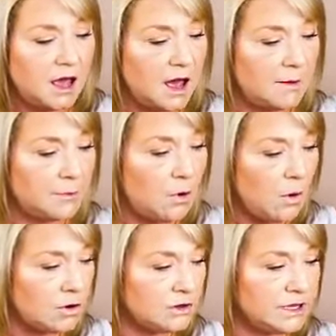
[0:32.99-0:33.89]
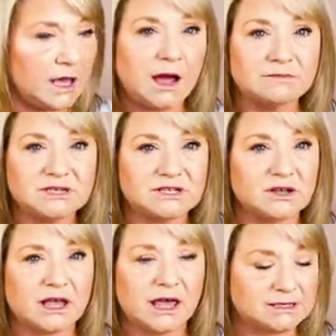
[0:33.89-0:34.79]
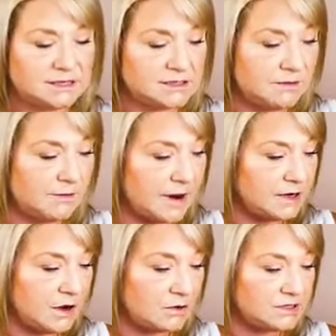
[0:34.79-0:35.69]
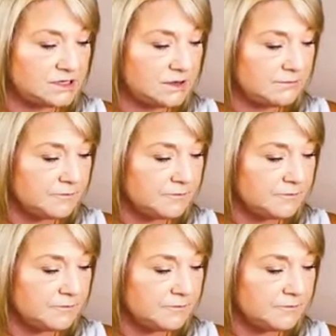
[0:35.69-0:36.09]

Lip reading: Quarterly, I'm just looking at some of my notes.